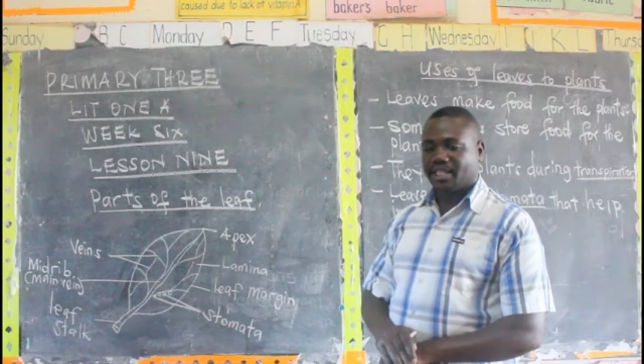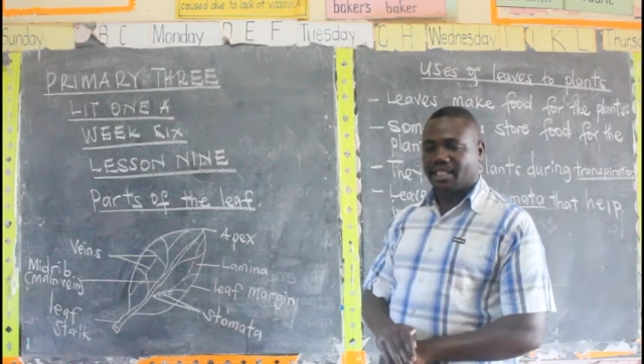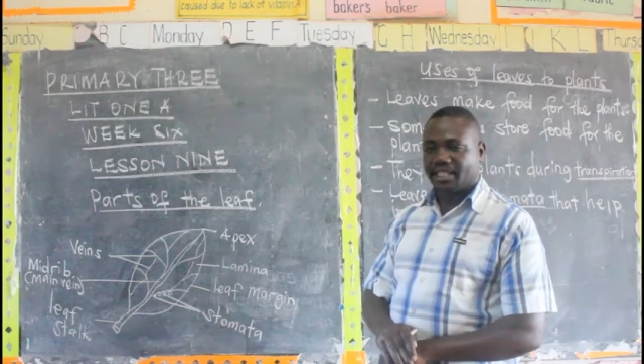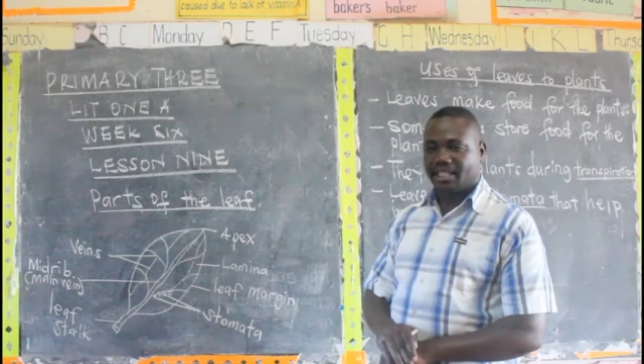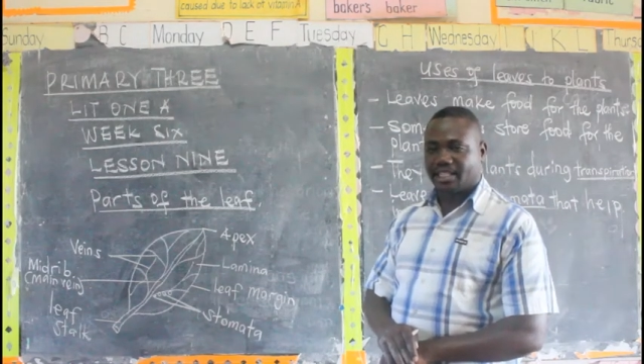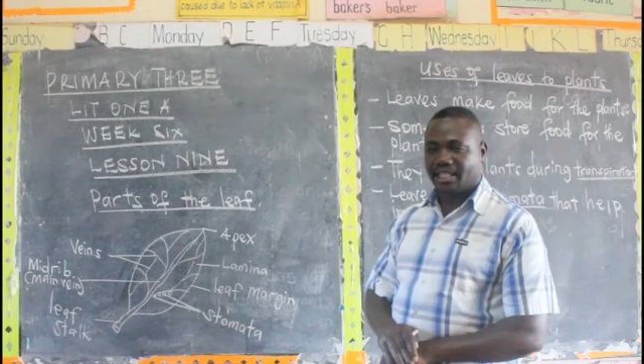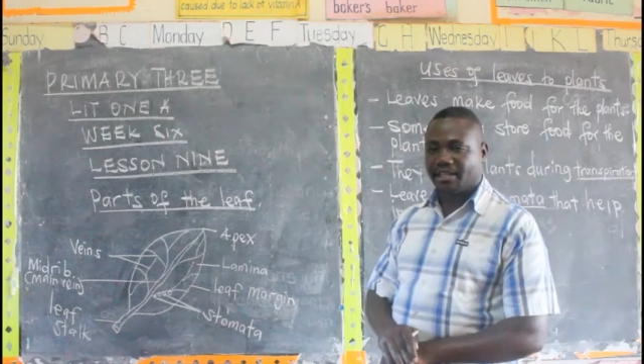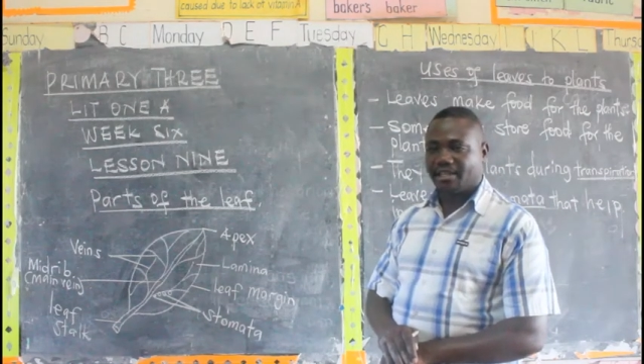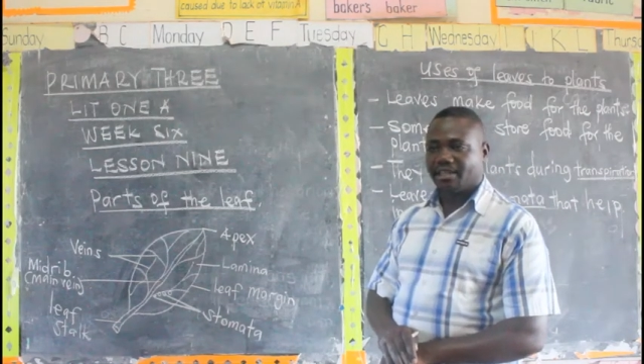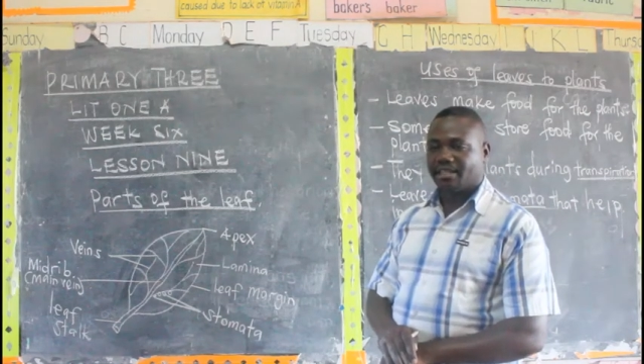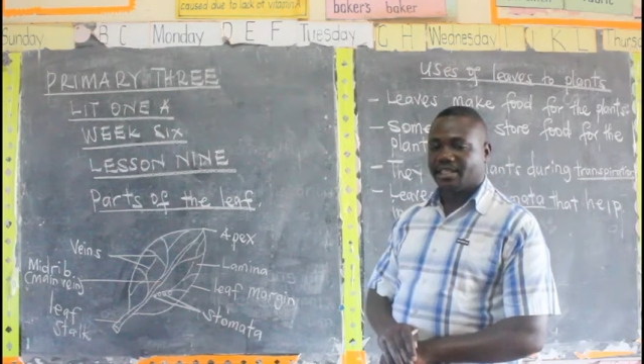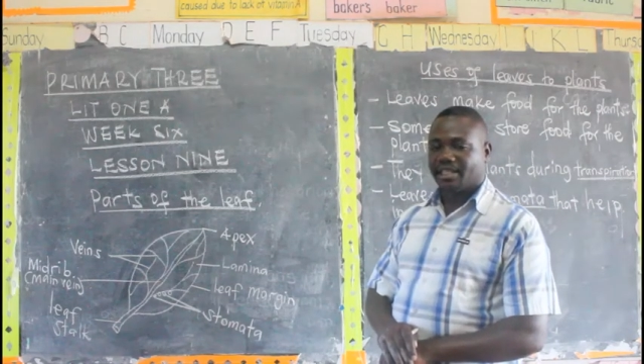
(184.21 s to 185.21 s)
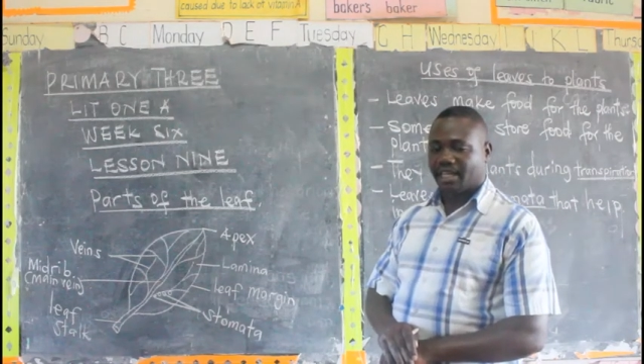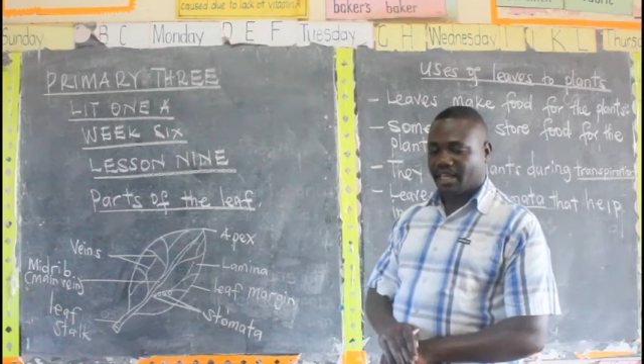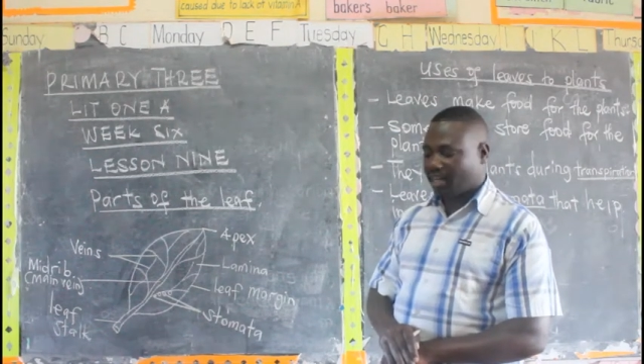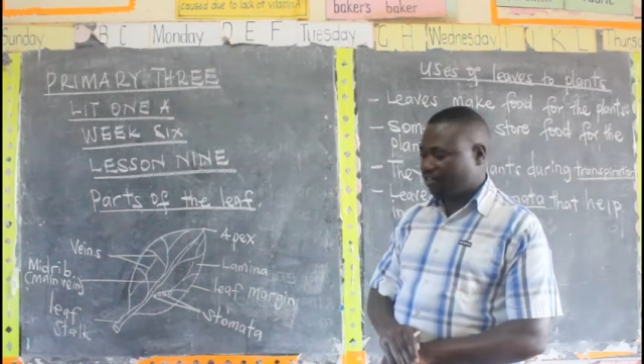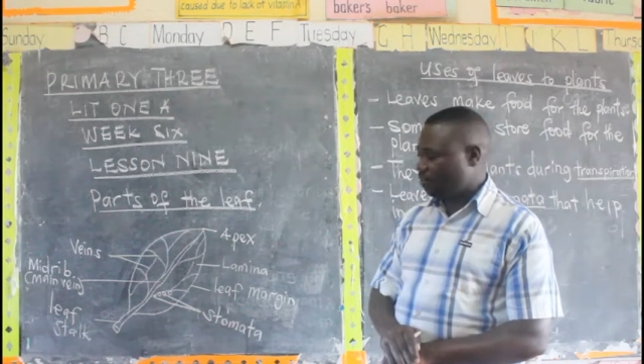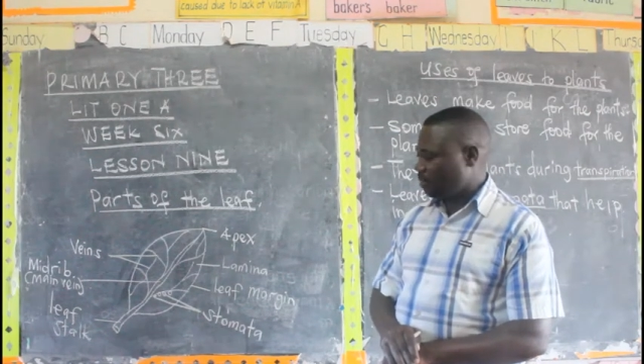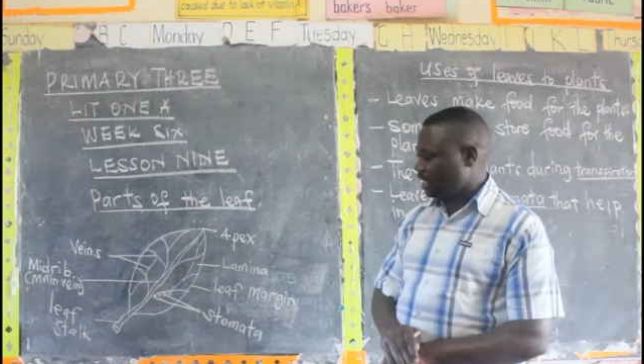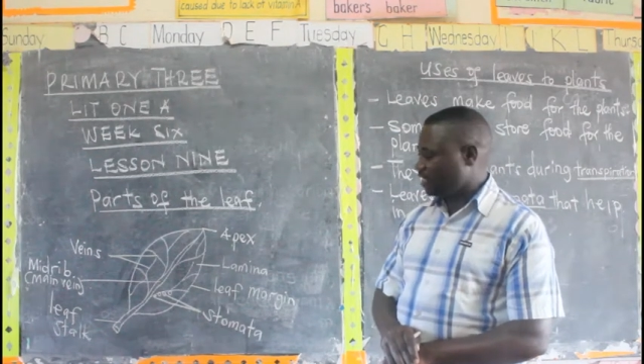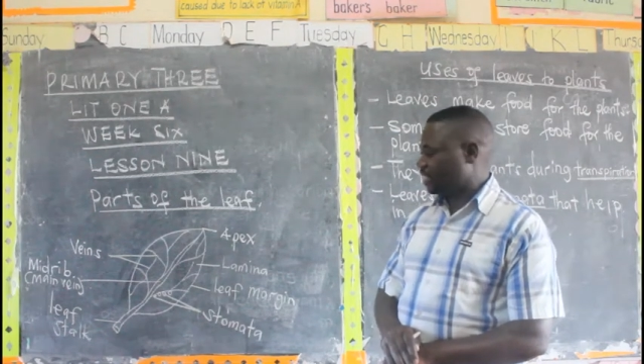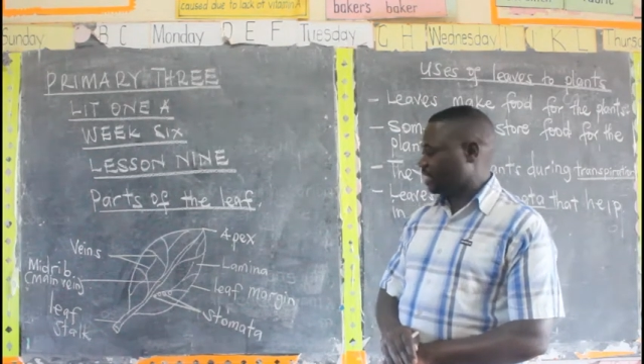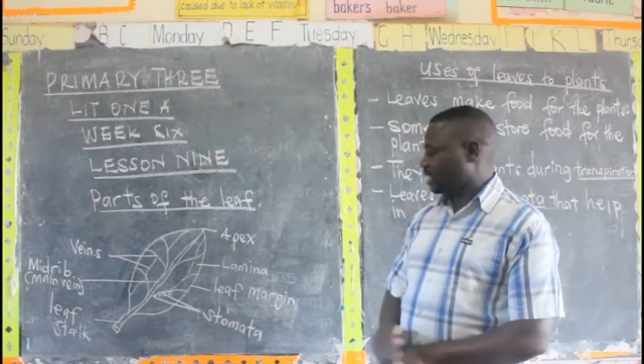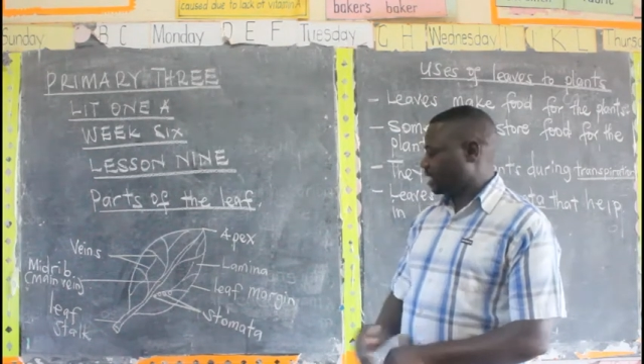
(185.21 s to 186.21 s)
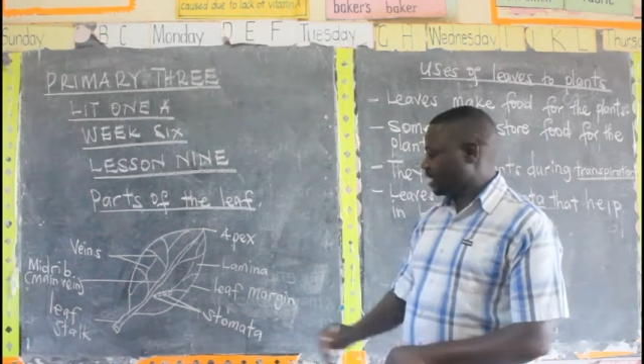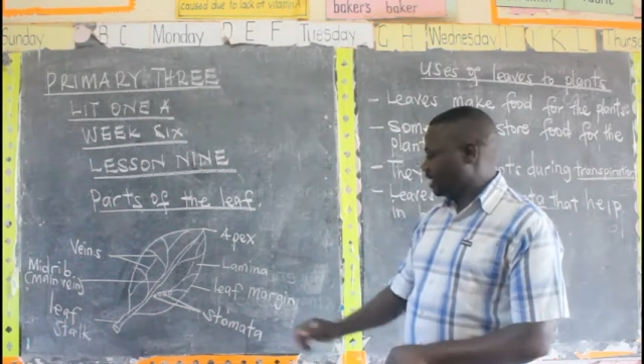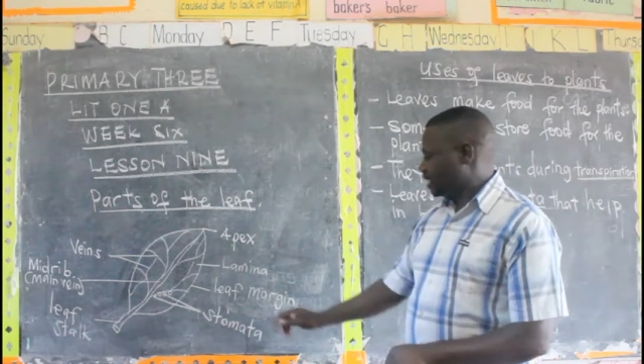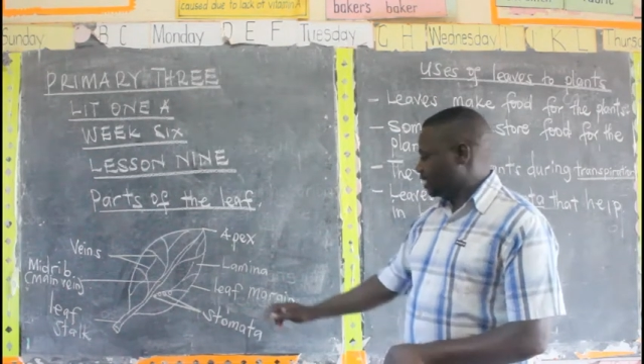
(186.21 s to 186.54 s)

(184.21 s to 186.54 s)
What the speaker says: It is a leaf margin.